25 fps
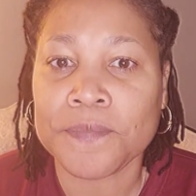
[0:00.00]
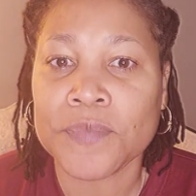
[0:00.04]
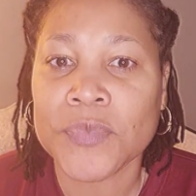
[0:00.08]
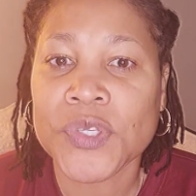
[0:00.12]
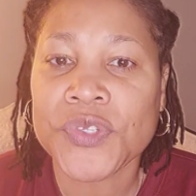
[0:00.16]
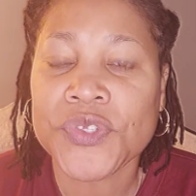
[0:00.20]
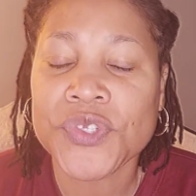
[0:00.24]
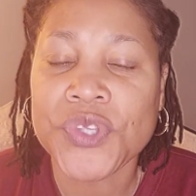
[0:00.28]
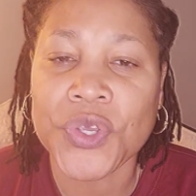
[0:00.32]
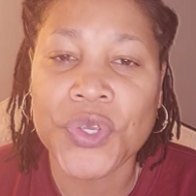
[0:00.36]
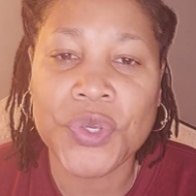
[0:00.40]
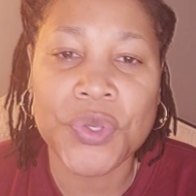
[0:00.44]

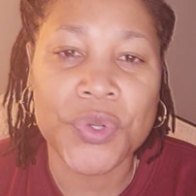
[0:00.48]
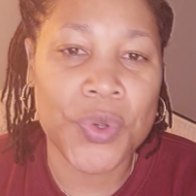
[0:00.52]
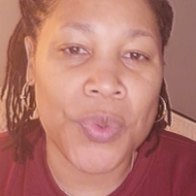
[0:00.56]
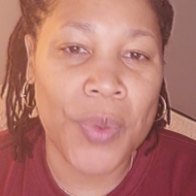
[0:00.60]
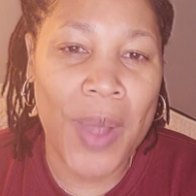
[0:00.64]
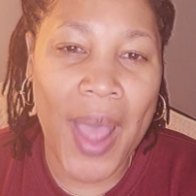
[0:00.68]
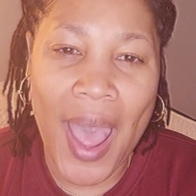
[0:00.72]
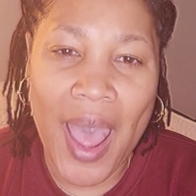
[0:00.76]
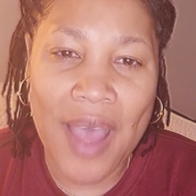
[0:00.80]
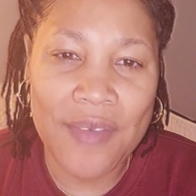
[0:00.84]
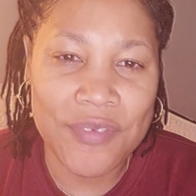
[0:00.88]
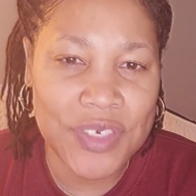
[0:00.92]
so you don't
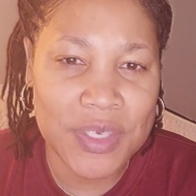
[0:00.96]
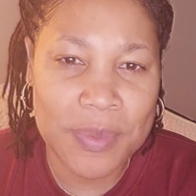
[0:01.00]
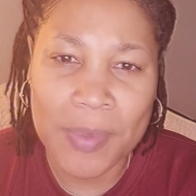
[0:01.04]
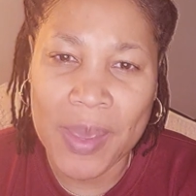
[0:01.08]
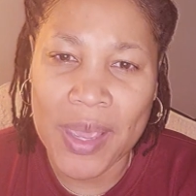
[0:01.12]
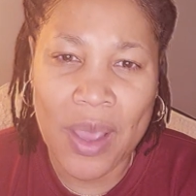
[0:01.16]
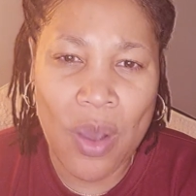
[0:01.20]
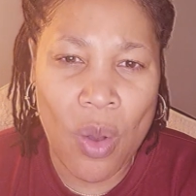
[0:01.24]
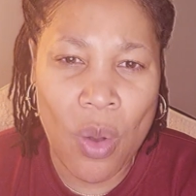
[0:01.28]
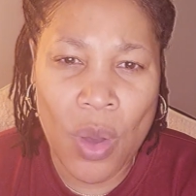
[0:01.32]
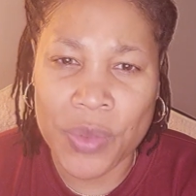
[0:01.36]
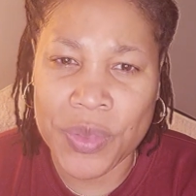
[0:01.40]
have to
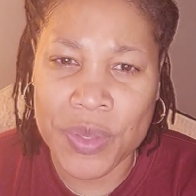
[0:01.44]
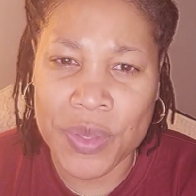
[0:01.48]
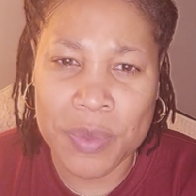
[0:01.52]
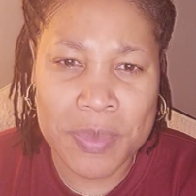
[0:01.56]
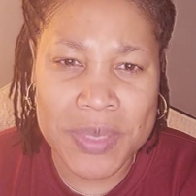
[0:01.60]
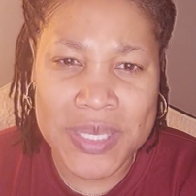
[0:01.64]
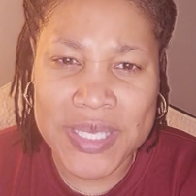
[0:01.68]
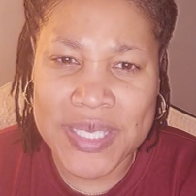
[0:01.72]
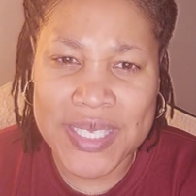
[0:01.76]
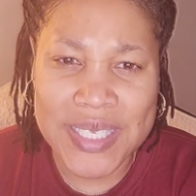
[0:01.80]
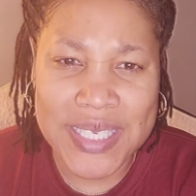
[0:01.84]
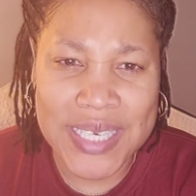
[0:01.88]
make all the
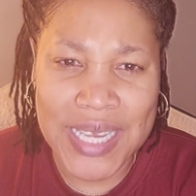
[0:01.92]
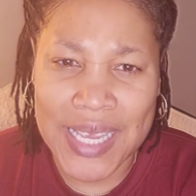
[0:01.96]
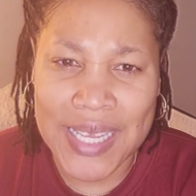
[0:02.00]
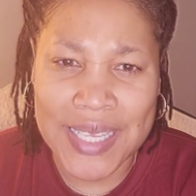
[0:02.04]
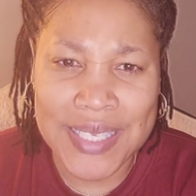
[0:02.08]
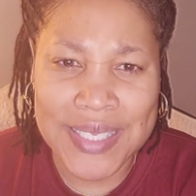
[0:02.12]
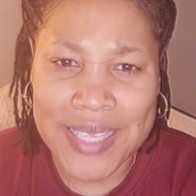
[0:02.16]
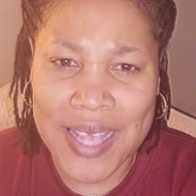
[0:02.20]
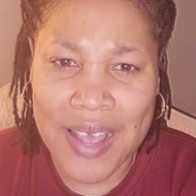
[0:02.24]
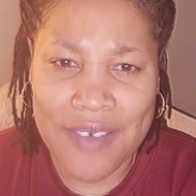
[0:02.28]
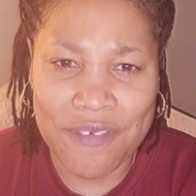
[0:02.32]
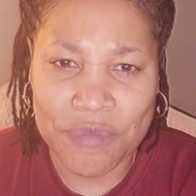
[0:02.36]

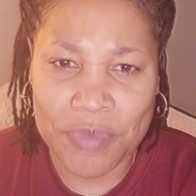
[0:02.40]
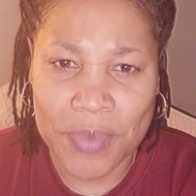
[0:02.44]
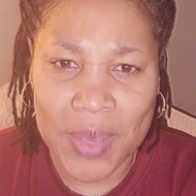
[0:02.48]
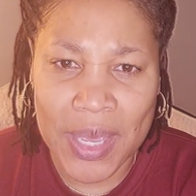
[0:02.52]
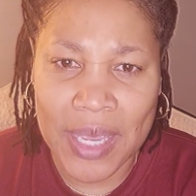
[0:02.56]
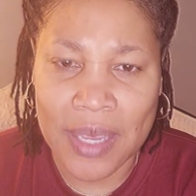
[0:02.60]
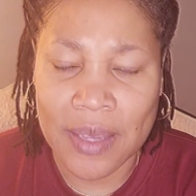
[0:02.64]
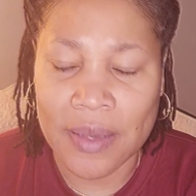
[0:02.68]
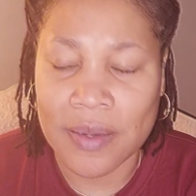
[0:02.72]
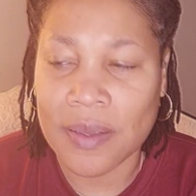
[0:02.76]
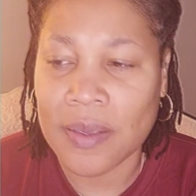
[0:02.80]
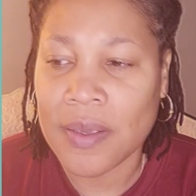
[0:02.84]
mistakes I've
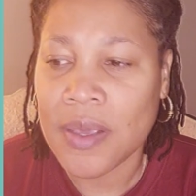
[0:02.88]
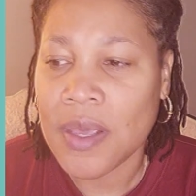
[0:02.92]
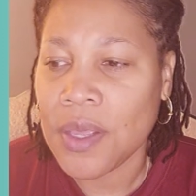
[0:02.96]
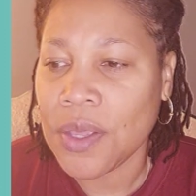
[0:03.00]
made.